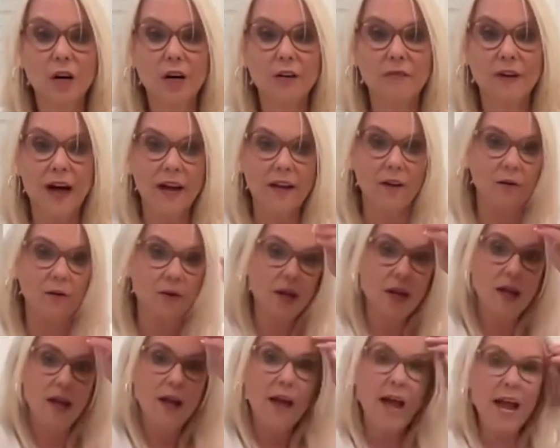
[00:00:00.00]
value
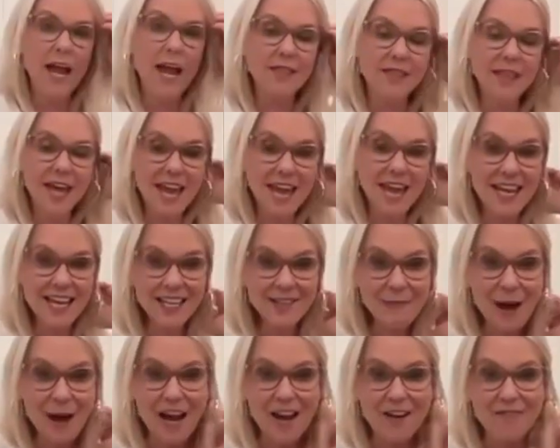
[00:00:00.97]
and they can
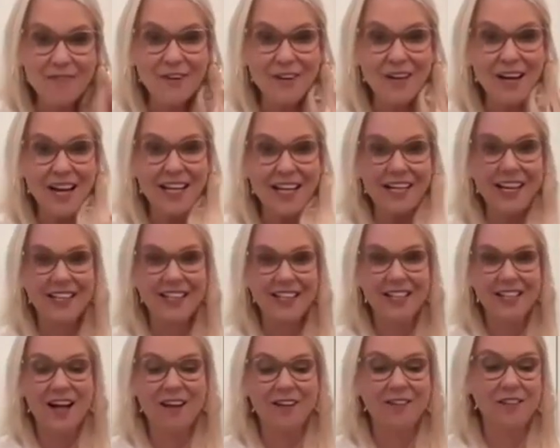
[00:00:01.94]
buy it for $99.
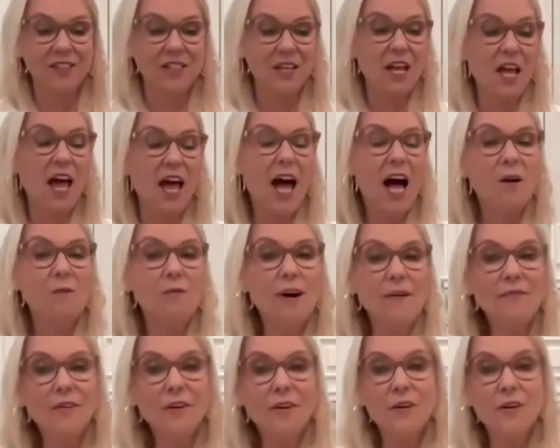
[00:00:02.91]

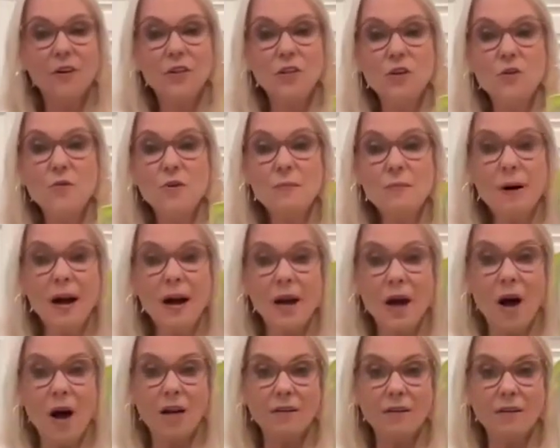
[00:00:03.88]
However, you can buy
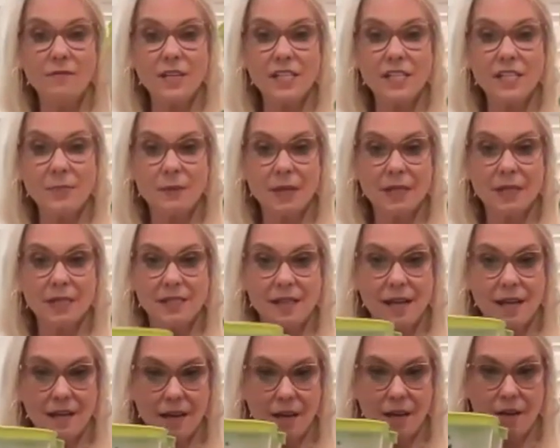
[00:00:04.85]
all of this plus
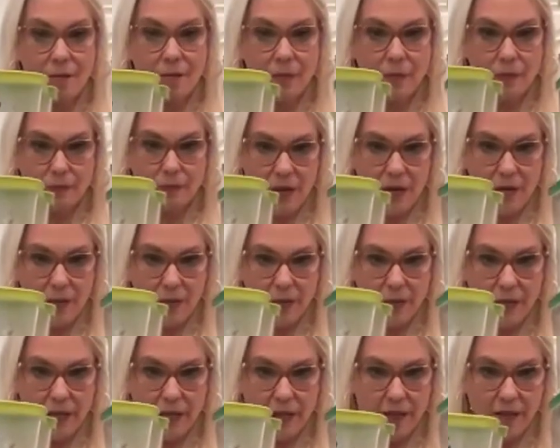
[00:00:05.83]
another medium one
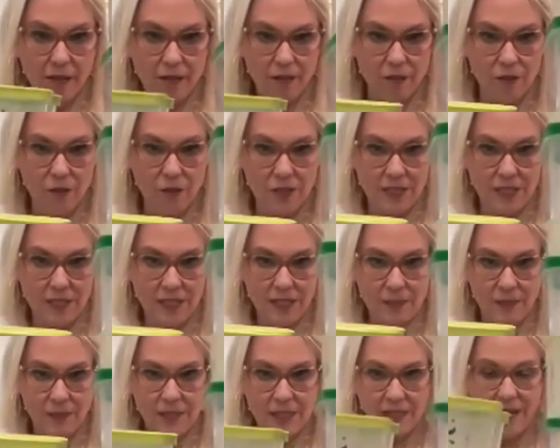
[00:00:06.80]
like that that you see it's
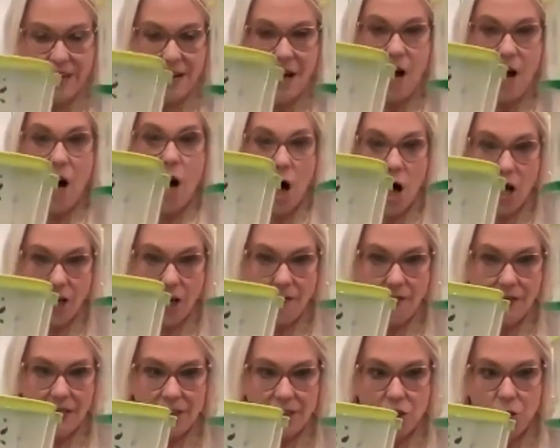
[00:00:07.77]
missing. All of
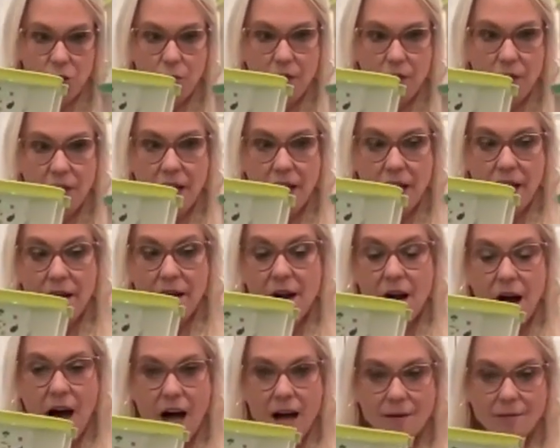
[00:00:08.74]
this, you would get
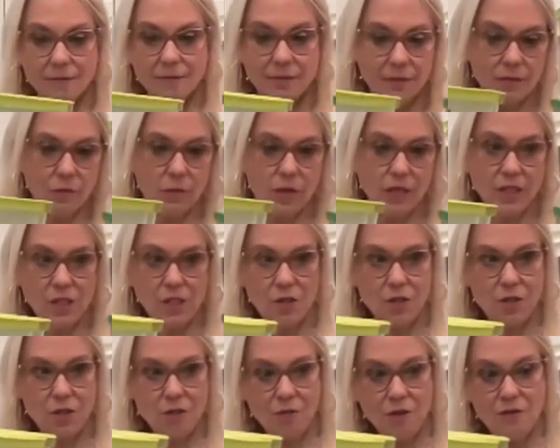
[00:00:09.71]
um, one, two,
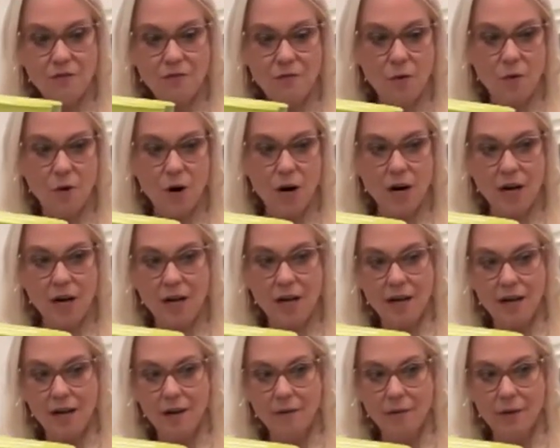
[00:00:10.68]
three, four,
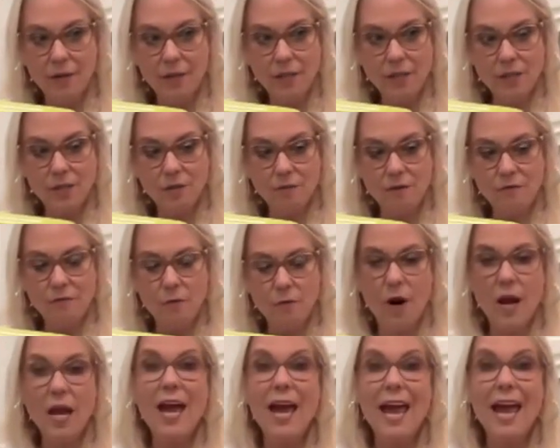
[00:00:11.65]
one, two, three, four,
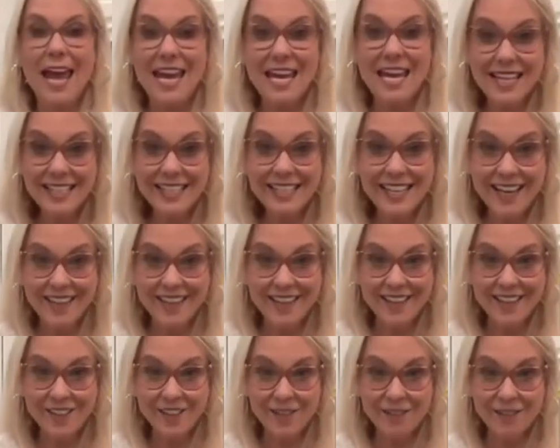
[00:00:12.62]
eight containers,